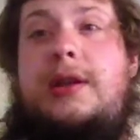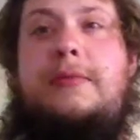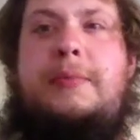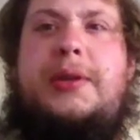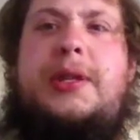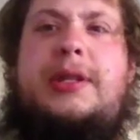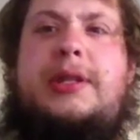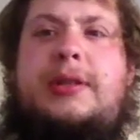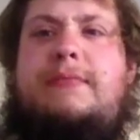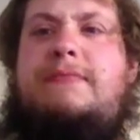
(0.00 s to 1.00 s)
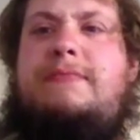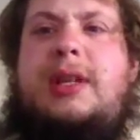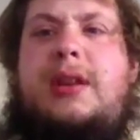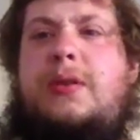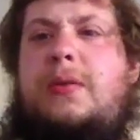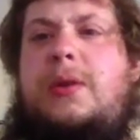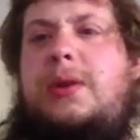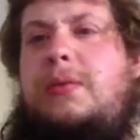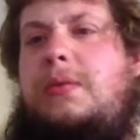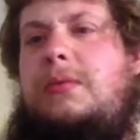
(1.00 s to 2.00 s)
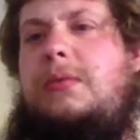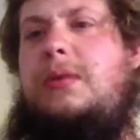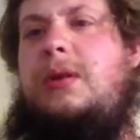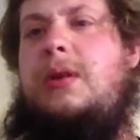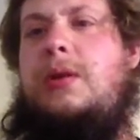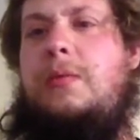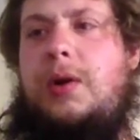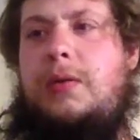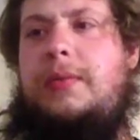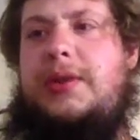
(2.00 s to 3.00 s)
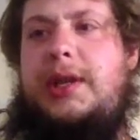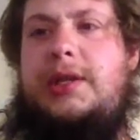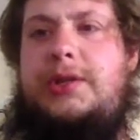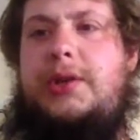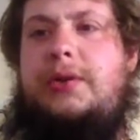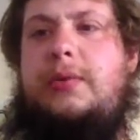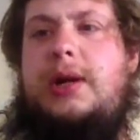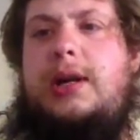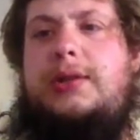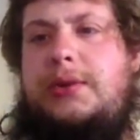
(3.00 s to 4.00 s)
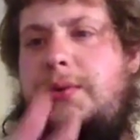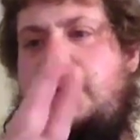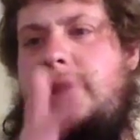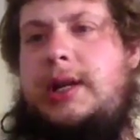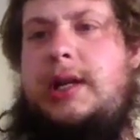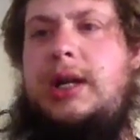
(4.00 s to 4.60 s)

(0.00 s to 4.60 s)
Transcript: you can put this in any order you want with these two, 2-3.